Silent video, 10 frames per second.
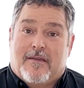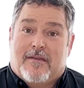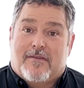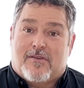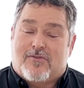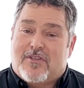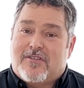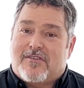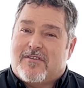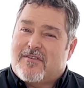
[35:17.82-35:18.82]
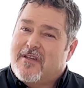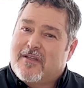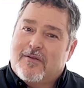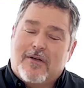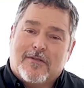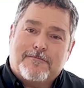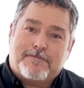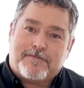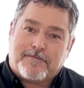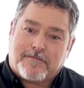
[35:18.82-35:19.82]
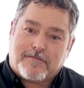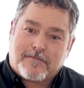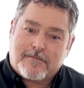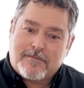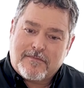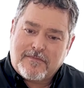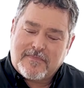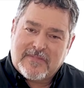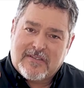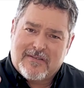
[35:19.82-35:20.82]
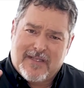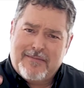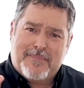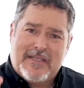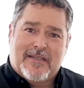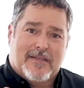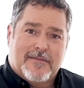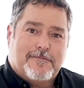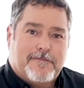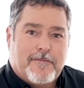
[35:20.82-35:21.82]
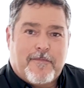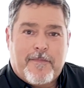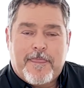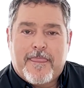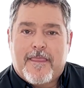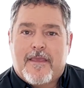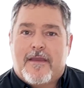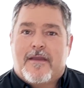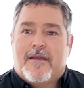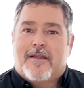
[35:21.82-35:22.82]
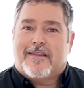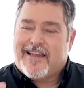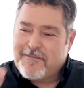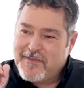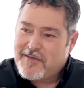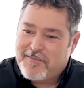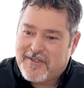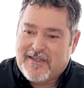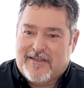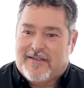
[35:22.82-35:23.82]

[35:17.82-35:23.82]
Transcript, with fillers: So Jesus is saying, Look, let me in. Let me be